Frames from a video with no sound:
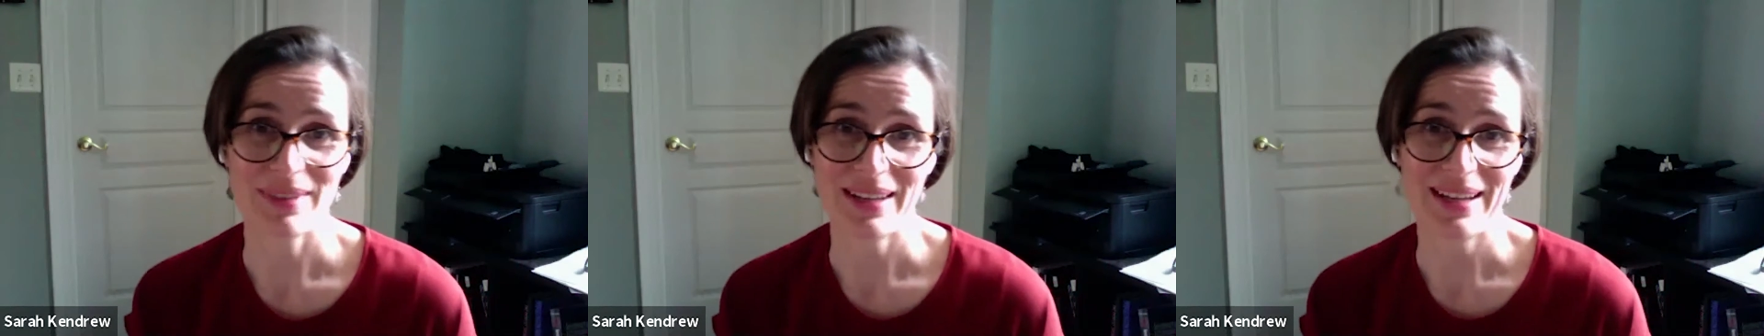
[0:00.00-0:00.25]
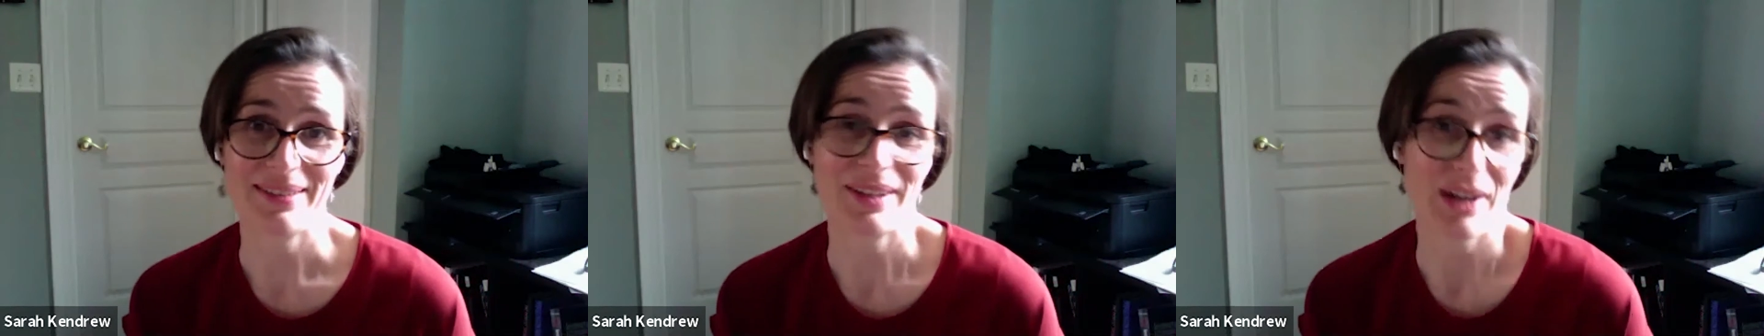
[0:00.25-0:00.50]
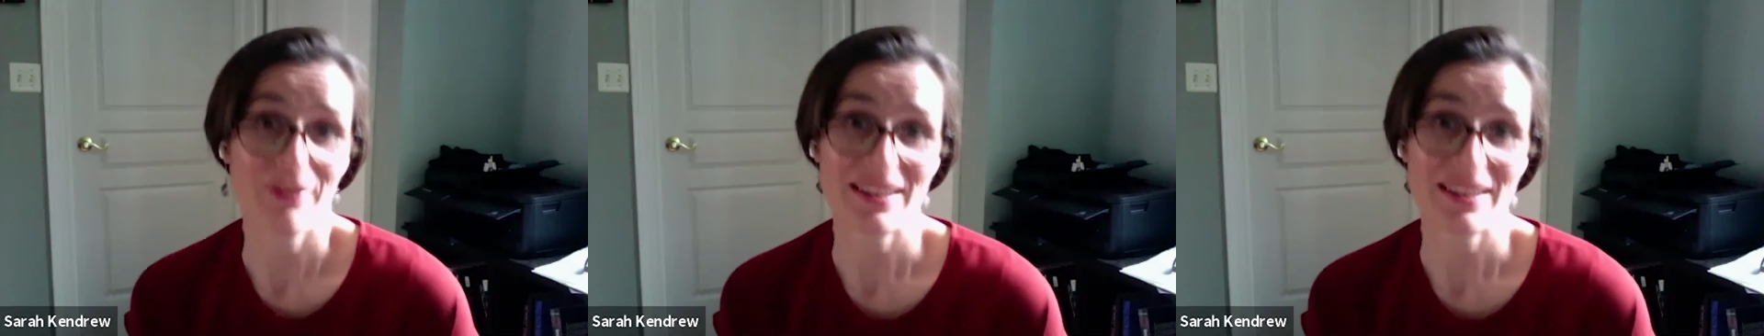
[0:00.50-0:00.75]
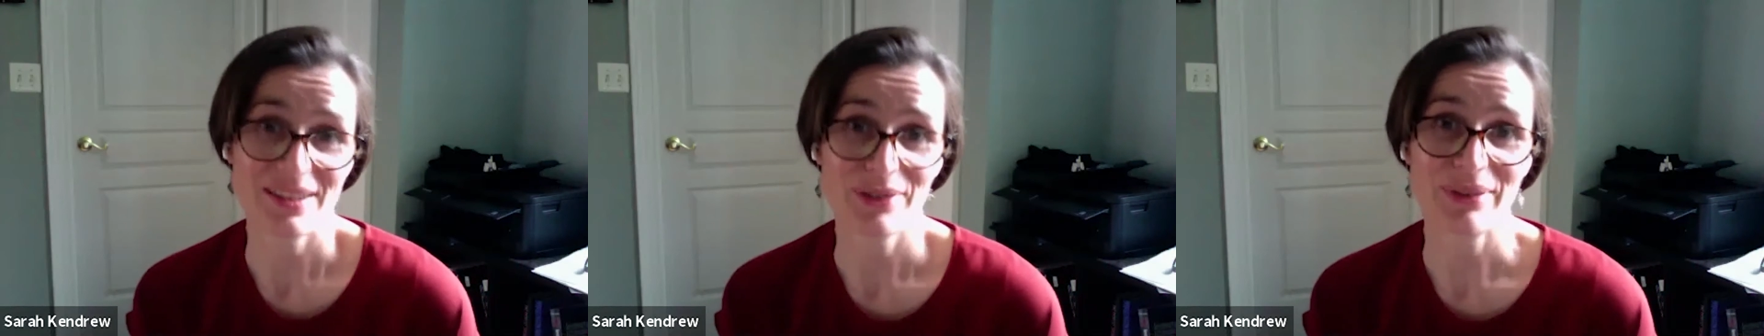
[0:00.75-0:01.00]
I've
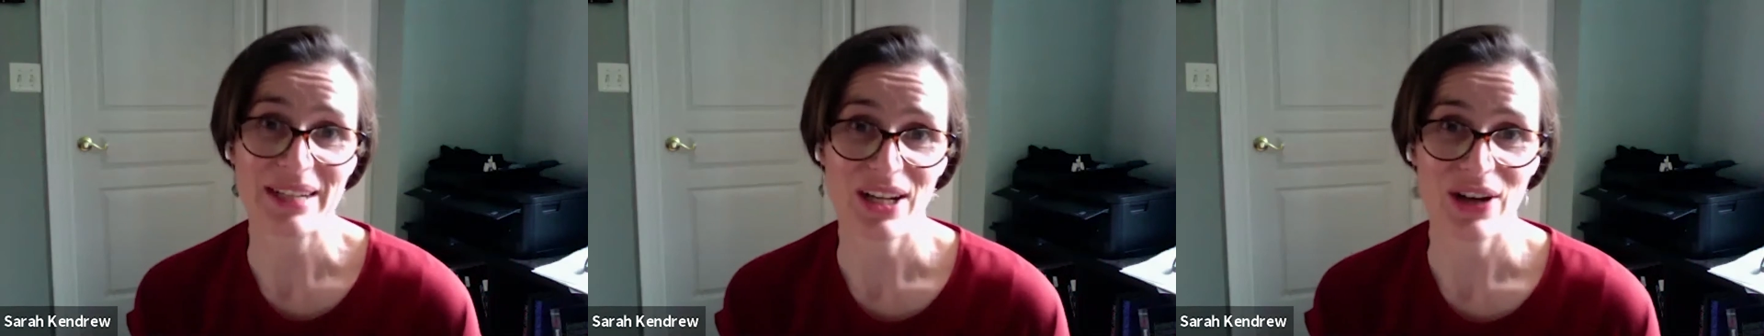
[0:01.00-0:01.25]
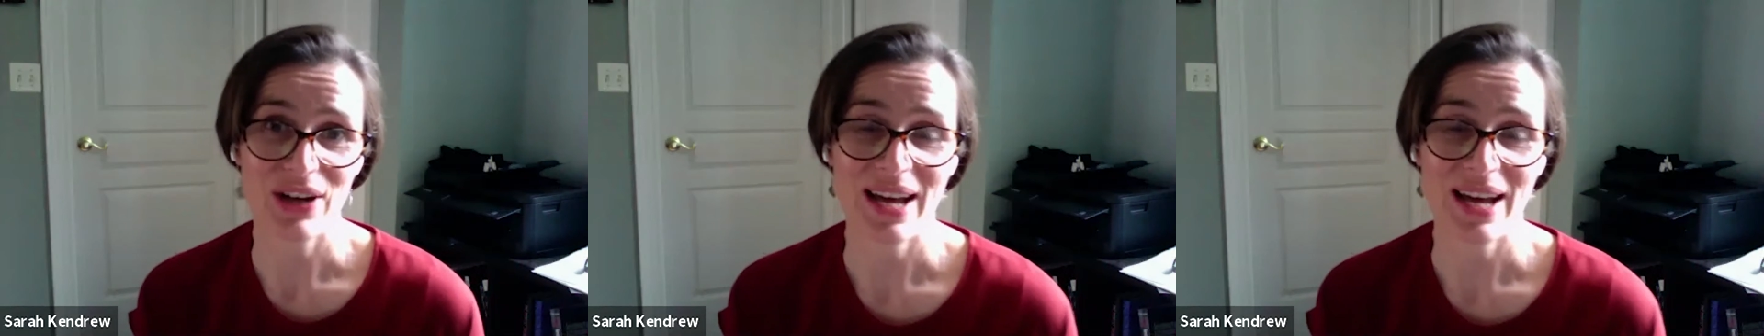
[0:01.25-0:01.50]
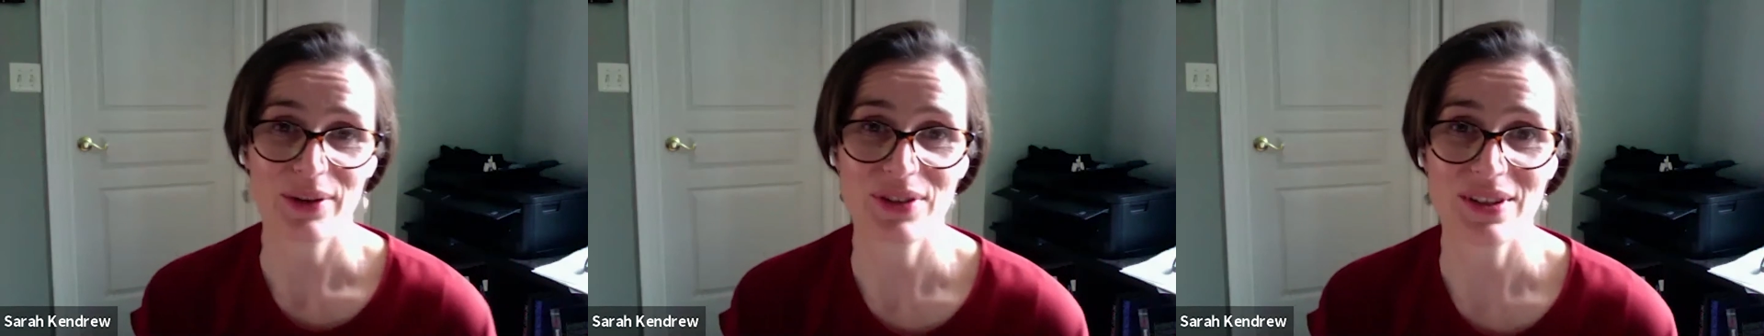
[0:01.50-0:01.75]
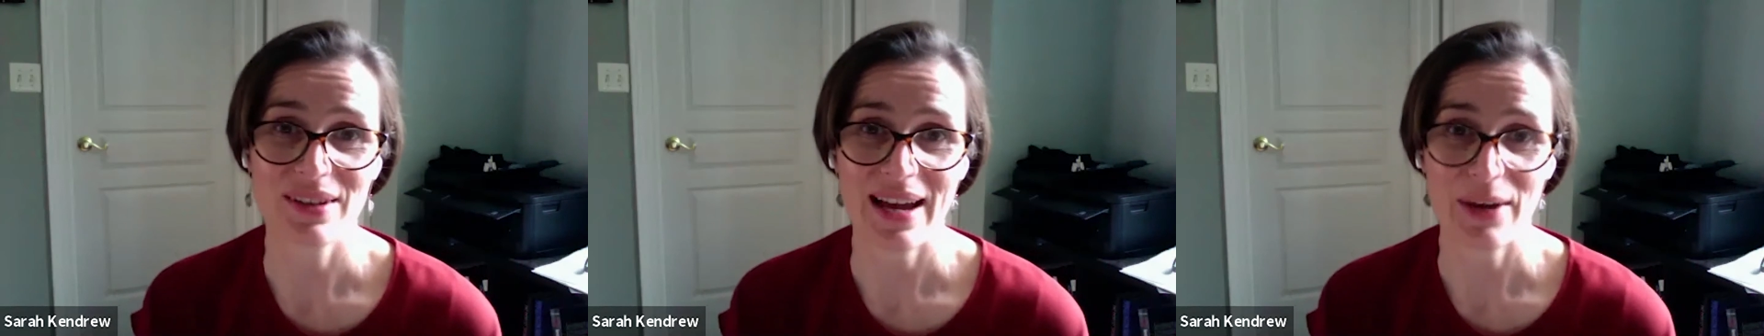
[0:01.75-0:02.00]
had to really learn how
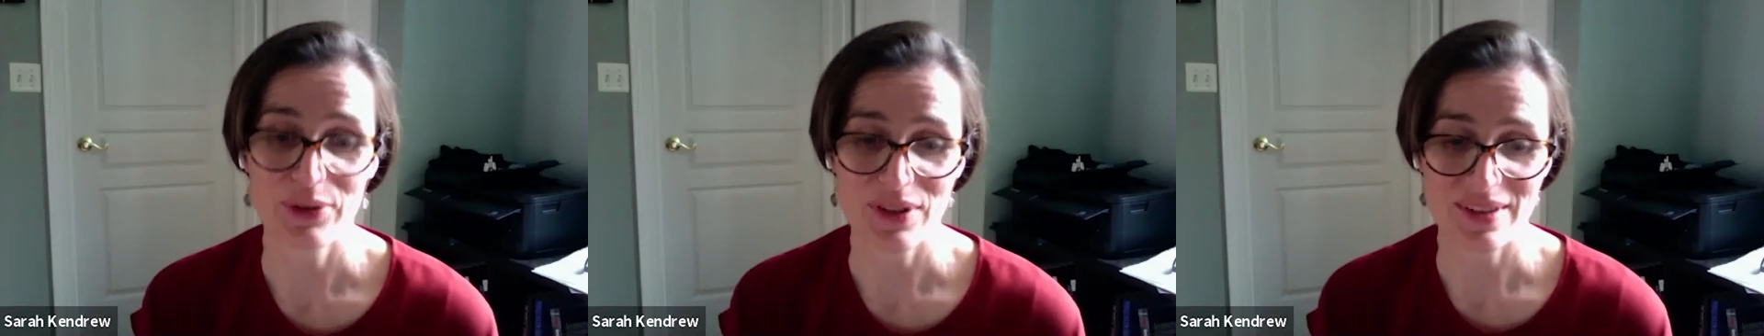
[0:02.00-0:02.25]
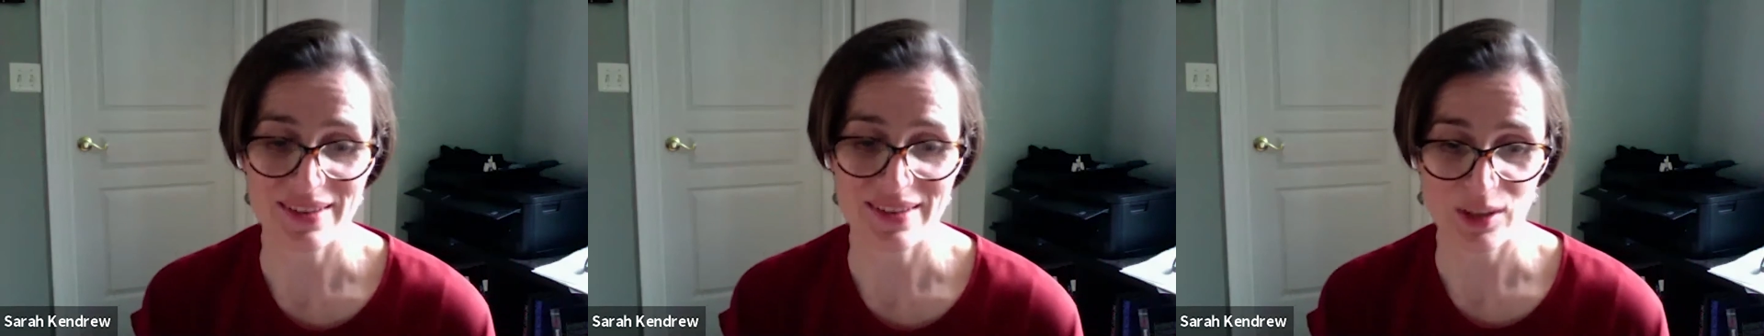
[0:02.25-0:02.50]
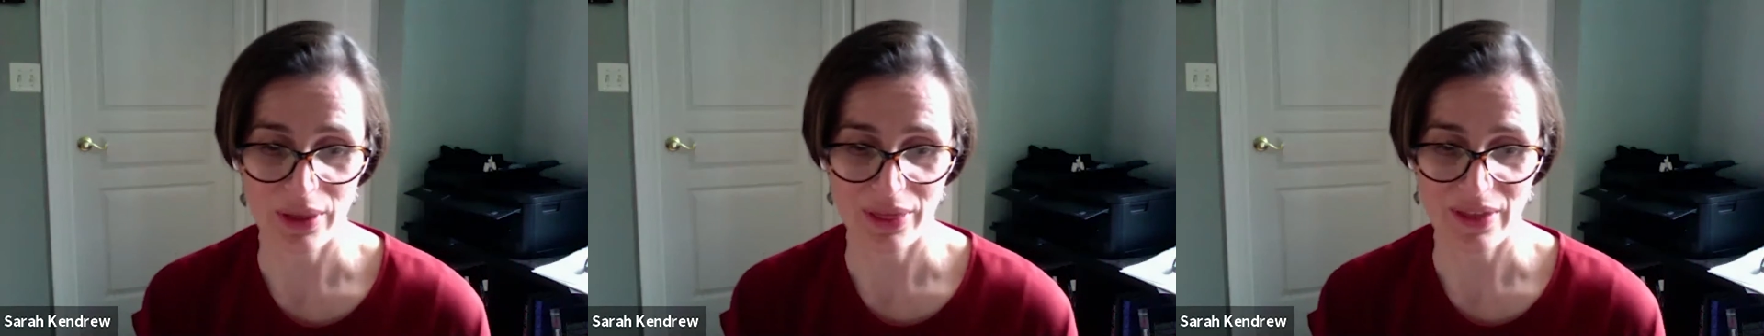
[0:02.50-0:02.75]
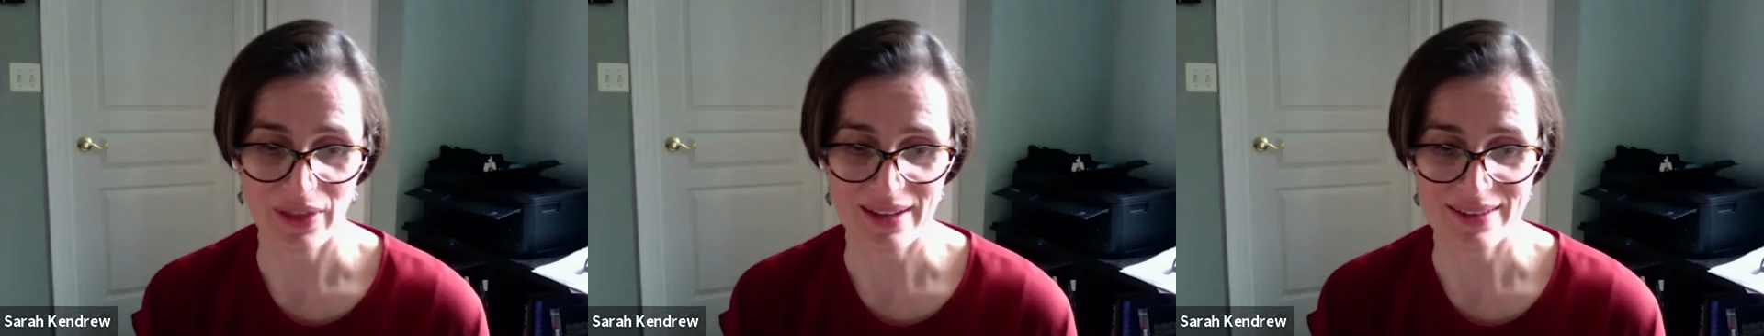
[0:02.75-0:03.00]
to deal
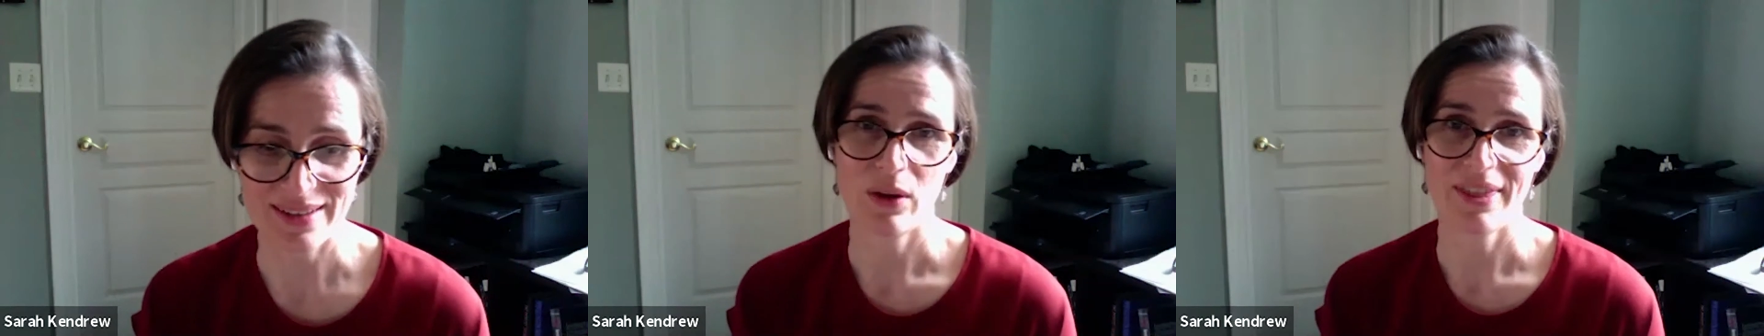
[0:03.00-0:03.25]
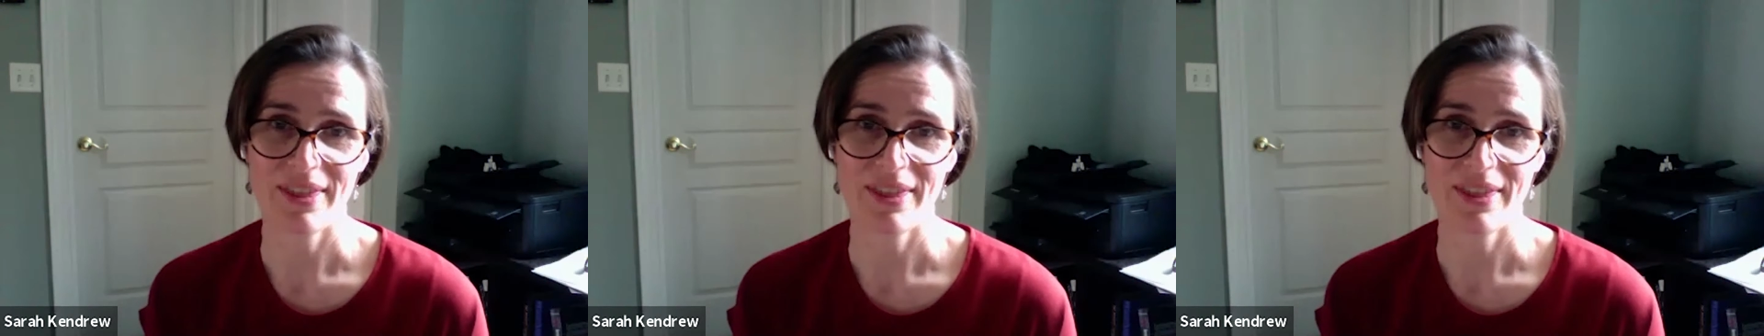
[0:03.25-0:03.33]
with that.